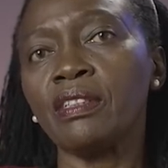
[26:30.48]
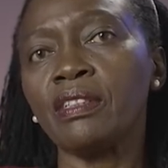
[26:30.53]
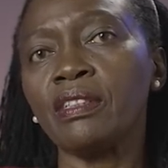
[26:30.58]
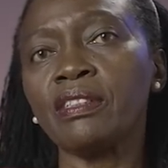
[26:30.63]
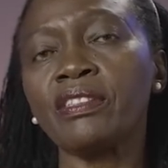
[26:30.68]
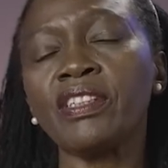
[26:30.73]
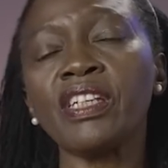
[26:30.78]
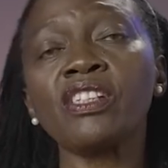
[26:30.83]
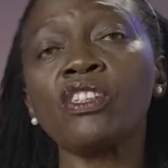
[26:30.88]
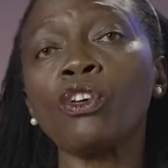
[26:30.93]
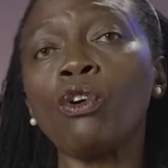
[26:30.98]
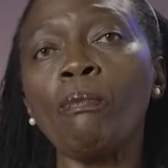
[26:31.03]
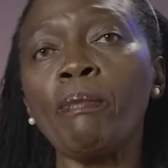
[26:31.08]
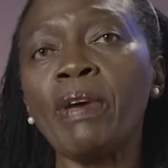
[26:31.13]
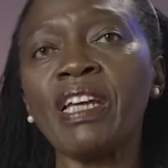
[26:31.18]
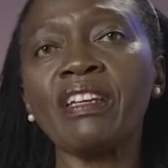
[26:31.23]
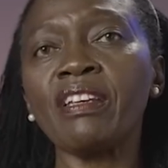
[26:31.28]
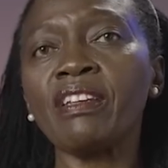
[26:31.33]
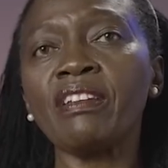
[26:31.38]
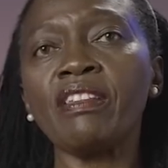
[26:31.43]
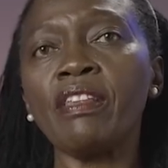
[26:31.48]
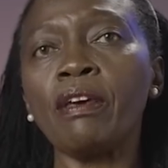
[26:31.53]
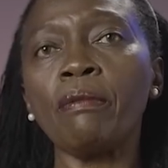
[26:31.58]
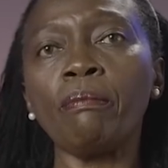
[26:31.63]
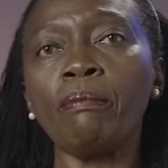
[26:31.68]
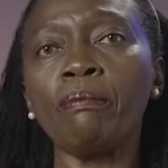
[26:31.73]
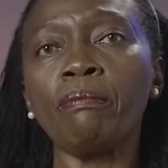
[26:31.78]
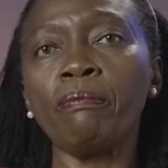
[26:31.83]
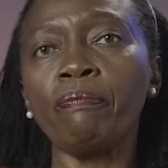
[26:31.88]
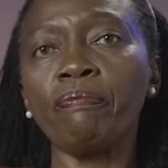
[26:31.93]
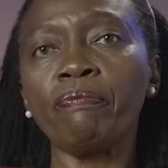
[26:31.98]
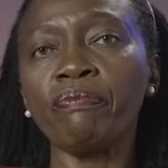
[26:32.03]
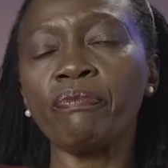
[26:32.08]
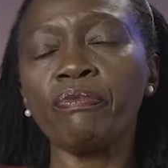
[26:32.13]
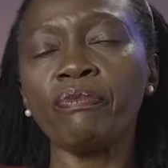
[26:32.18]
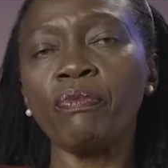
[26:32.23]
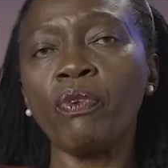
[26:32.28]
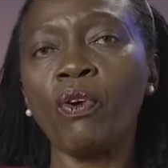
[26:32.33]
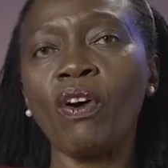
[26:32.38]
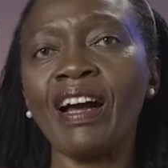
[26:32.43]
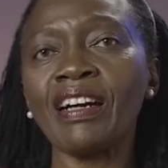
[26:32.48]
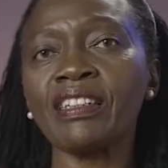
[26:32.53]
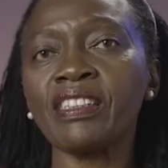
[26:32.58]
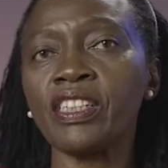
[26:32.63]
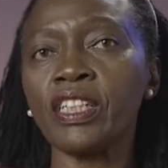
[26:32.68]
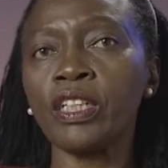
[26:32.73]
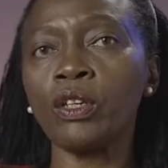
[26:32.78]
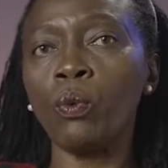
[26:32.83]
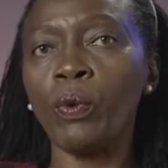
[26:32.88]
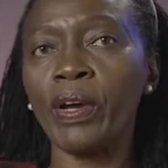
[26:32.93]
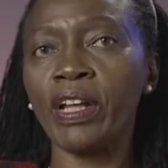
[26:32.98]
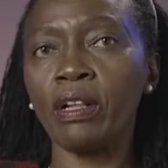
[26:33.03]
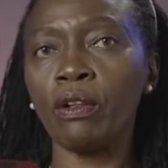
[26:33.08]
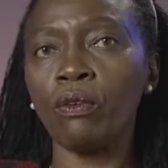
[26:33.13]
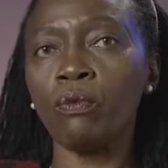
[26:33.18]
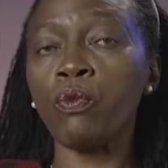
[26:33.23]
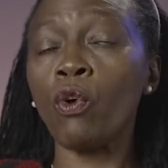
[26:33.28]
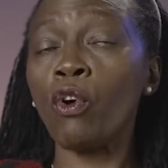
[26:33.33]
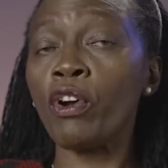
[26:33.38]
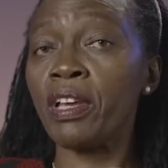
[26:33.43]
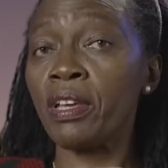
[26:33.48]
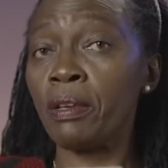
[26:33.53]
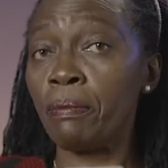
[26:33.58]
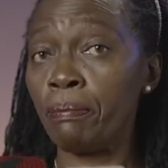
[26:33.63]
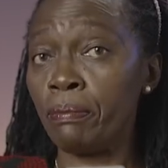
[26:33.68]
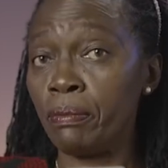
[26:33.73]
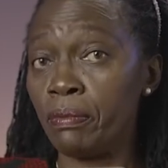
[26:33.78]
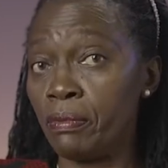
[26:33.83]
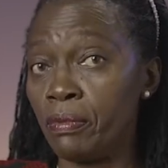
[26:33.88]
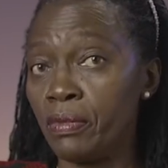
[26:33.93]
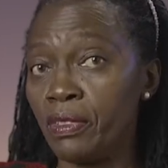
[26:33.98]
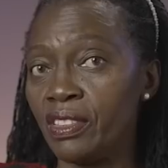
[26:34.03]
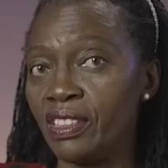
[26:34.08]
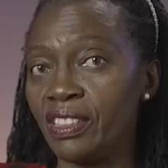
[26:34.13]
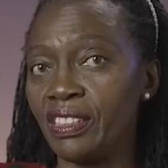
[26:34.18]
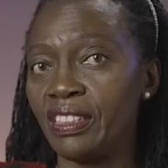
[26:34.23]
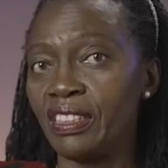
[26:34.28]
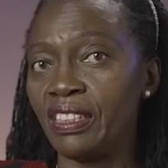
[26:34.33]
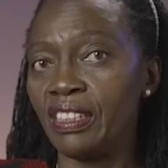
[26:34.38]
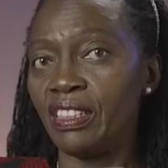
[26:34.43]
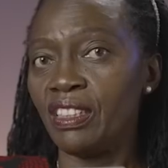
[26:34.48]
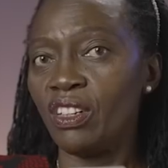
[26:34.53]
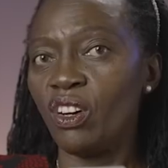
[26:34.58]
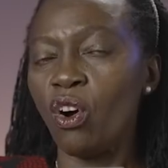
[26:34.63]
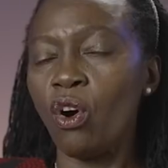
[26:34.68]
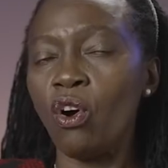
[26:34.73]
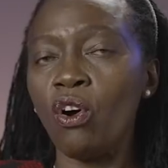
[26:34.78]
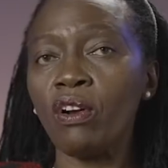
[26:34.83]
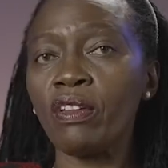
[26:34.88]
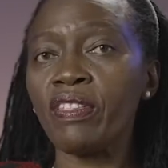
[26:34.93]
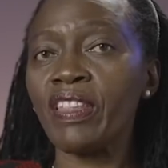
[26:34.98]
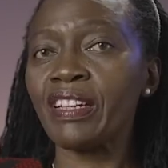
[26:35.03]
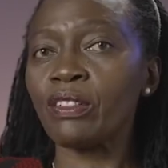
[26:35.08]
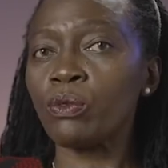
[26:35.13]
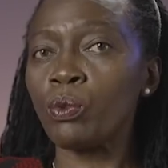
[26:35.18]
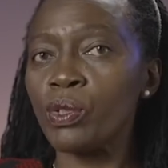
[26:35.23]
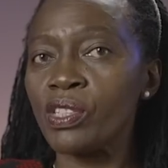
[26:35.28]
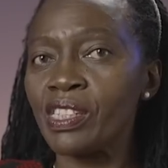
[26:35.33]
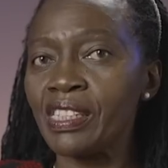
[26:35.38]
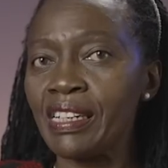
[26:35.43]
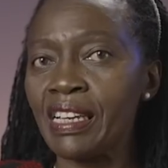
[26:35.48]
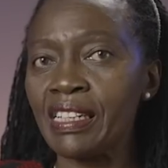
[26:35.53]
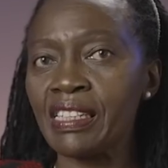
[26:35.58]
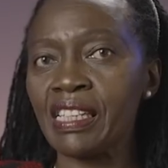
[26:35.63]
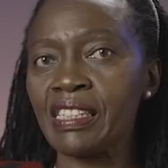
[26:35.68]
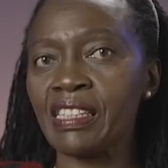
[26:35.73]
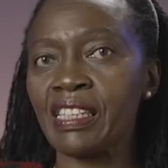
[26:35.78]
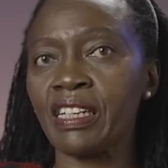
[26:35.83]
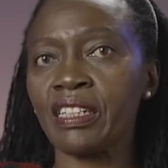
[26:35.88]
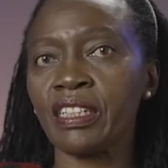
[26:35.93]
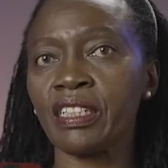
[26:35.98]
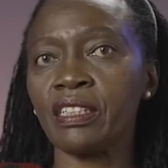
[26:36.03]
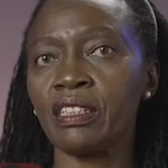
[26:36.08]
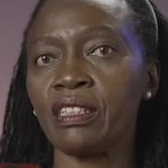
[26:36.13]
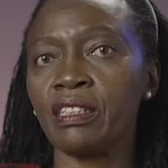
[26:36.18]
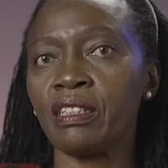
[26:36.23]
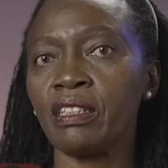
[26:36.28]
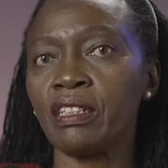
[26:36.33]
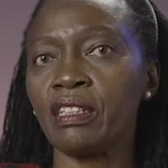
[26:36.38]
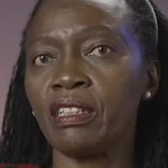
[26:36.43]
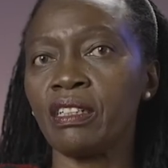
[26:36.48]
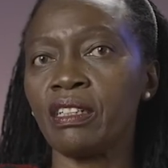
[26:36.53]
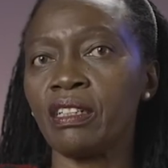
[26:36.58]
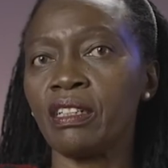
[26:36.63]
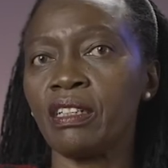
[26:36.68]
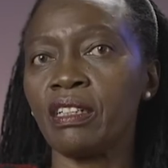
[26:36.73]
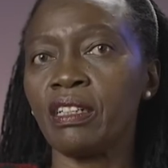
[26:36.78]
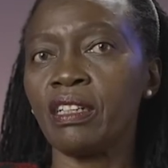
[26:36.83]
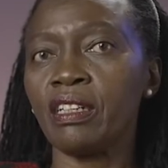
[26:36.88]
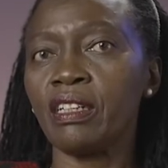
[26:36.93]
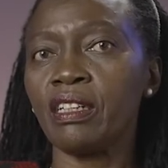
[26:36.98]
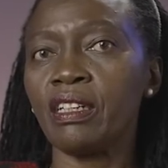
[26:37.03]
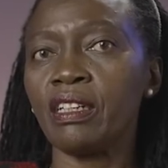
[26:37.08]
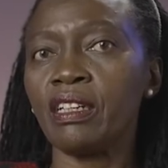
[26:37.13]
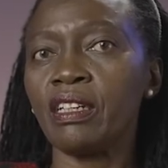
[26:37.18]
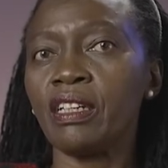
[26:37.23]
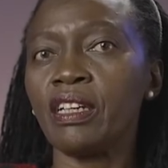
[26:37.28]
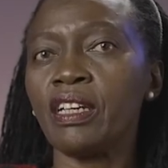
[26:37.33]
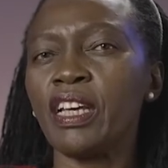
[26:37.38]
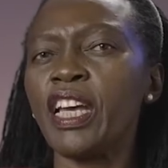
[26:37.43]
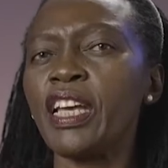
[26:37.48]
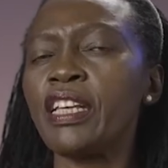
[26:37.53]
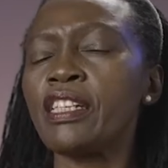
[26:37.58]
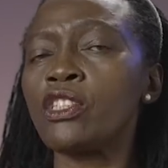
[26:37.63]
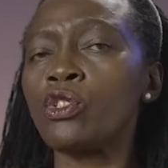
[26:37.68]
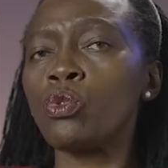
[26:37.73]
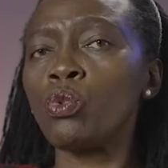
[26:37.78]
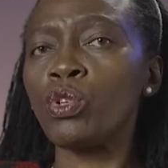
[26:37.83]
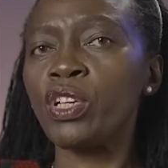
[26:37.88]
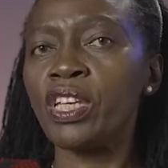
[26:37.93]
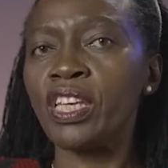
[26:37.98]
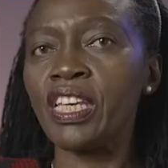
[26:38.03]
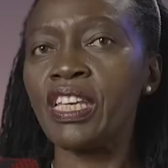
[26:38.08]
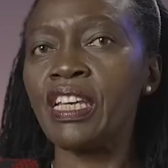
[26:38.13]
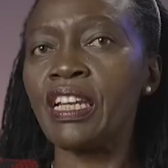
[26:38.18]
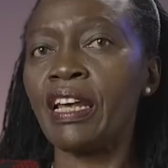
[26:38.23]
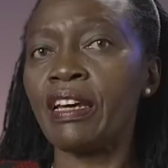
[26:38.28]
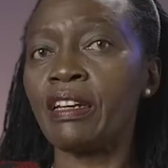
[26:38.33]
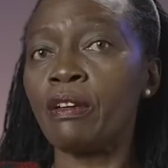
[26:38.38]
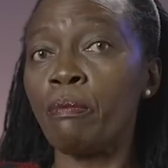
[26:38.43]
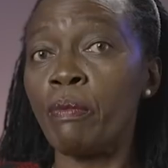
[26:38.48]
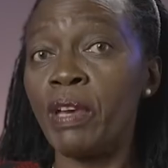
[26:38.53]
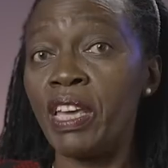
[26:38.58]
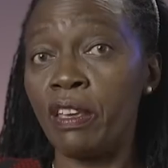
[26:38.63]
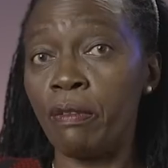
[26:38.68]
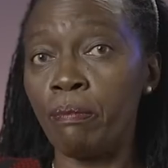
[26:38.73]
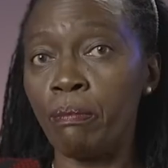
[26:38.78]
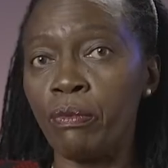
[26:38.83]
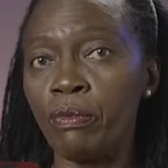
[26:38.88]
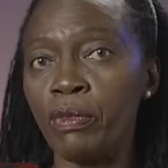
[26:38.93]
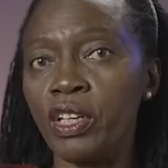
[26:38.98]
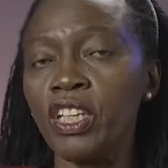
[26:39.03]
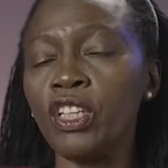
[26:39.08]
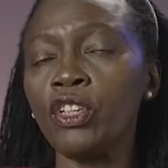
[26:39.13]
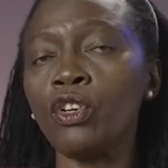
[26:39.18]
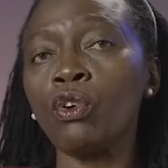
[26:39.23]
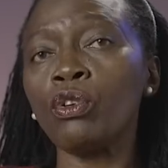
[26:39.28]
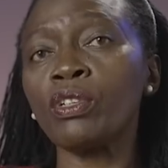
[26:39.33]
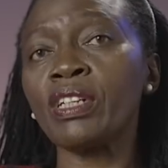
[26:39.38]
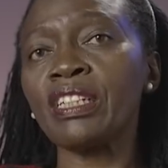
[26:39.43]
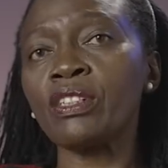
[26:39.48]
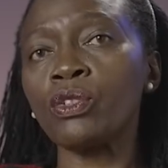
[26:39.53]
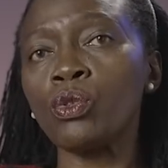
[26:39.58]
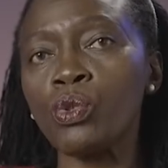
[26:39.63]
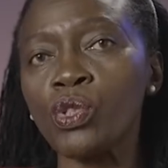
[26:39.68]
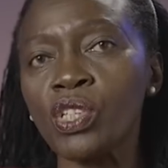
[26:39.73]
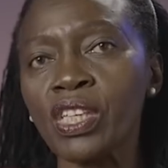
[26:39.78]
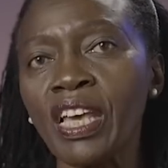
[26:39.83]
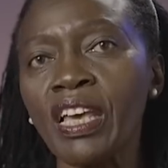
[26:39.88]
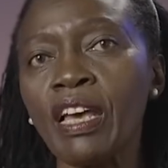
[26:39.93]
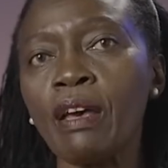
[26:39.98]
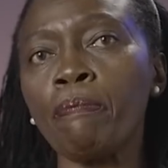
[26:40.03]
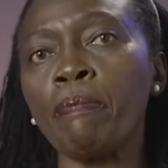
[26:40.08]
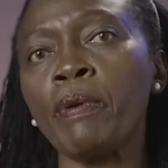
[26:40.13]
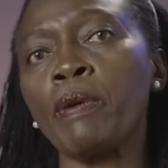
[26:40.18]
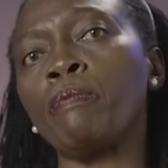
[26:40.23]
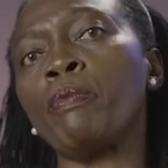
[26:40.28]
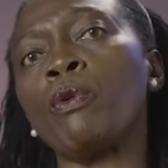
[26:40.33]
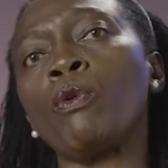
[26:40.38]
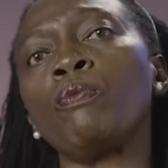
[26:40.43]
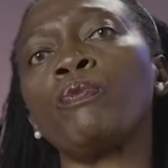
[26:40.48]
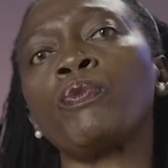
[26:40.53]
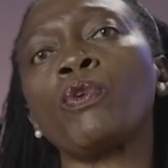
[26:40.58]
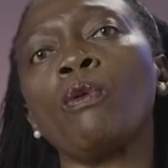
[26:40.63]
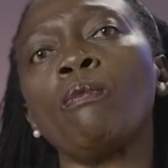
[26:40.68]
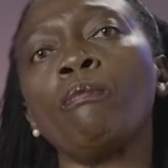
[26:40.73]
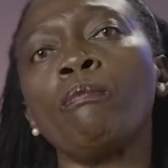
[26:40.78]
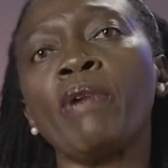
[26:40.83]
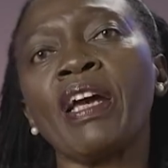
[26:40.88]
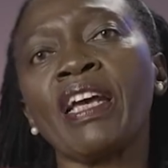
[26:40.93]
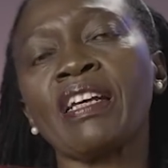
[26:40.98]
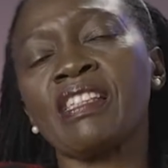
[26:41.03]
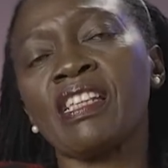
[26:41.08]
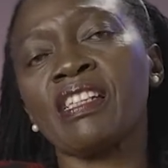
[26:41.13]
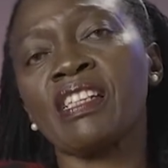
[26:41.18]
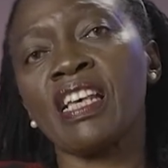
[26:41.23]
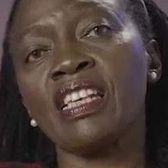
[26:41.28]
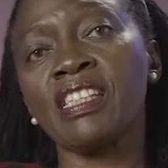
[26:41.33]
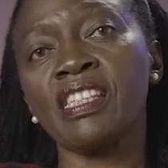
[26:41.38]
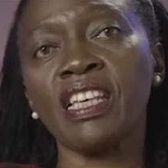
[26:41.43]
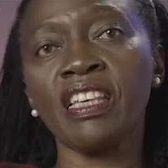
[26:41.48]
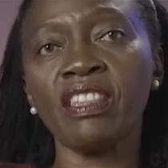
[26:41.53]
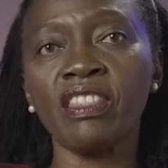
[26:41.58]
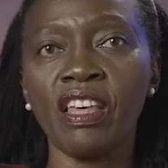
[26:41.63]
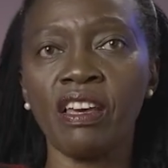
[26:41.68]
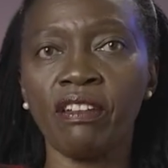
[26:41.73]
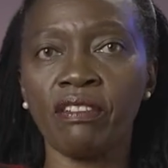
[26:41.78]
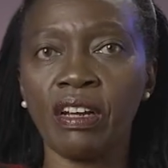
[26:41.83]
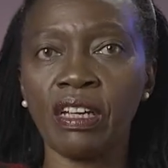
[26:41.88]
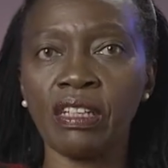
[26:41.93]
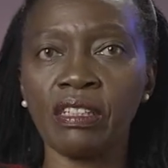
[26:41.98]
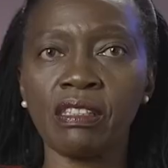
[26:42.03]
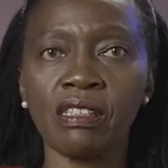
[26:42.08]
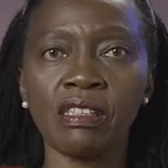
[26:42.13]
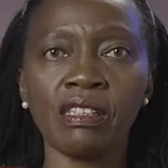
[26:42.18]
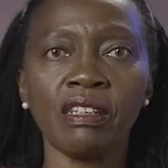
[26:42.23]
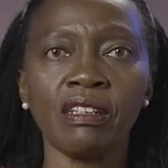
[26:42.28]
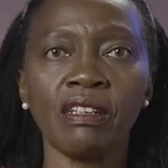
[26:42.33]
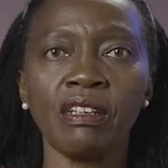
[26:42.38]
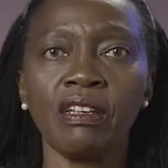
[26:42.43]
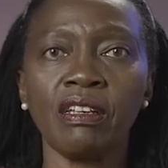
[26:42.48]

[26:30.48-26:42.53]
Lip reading: He just commended them for acting well. For him, all that was necessary is to kill and maim in order to scare people from exercising their rights.